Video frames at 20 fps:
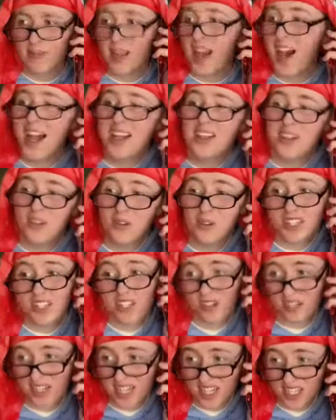Hi Luke,
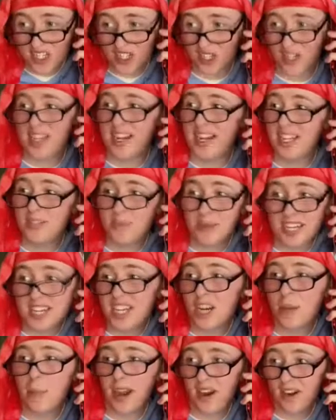it's your teacher. Can I speak
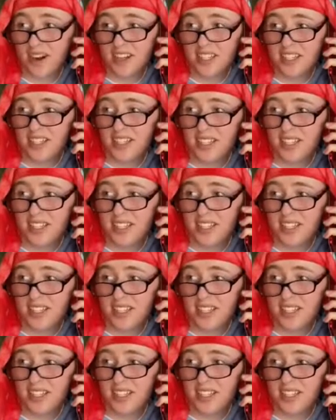to your parents?